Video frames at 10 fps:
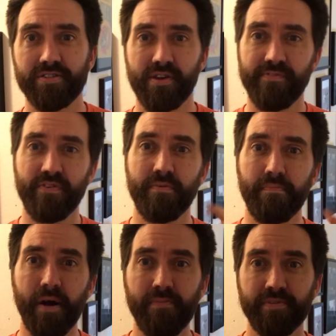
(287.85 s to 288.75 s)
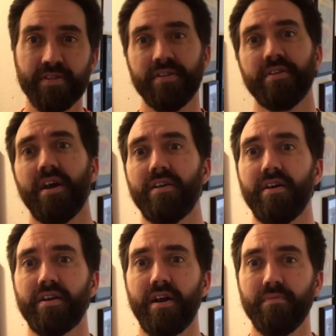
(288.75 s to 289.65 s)
So I'm feeling pumped, got a
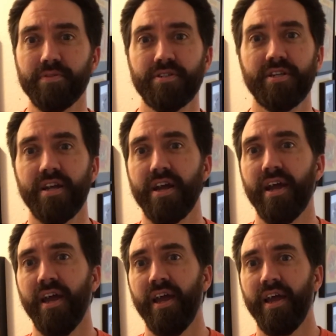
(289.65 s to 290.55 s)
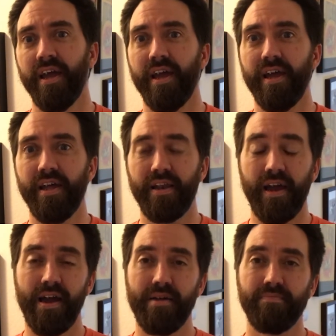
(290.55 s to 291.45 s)
lot accomplished today, and
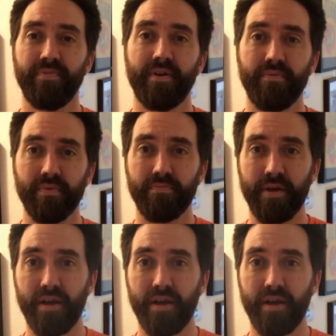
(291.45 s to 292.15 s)
I am done with my